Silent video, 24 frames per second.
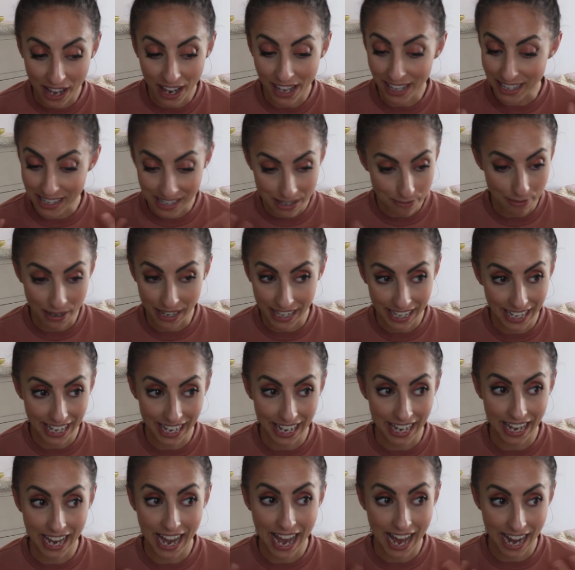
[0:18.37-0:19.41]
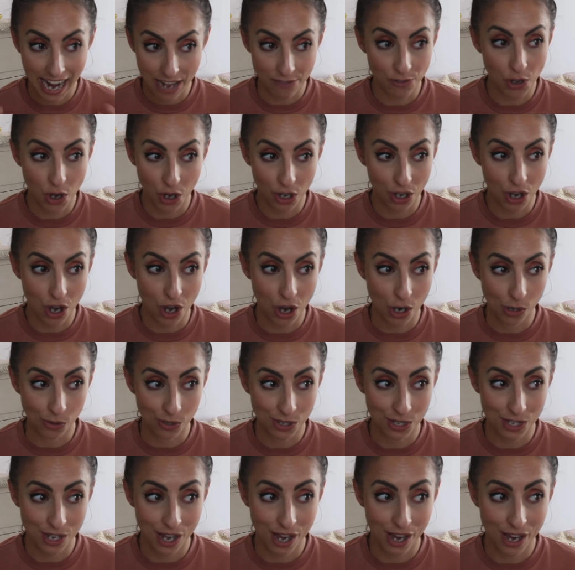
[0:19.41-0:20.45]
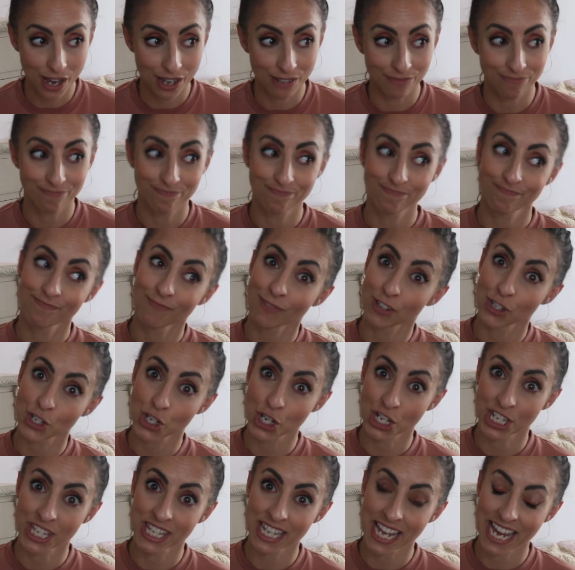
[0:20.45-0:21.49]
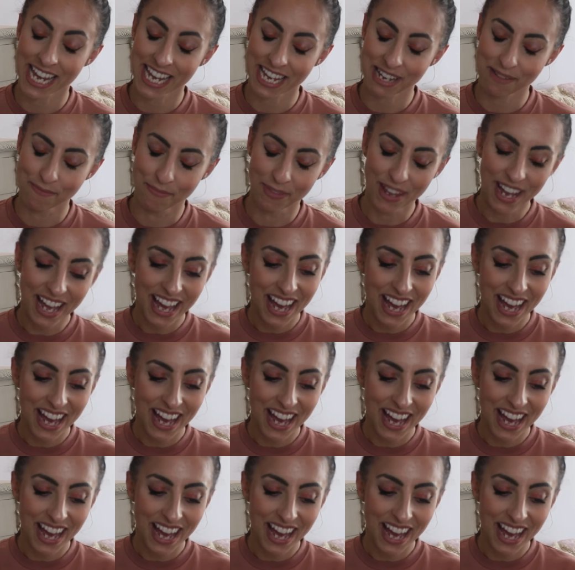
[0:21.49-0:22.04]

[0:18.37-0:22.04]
I can smell it here and I've got a cold so just saying.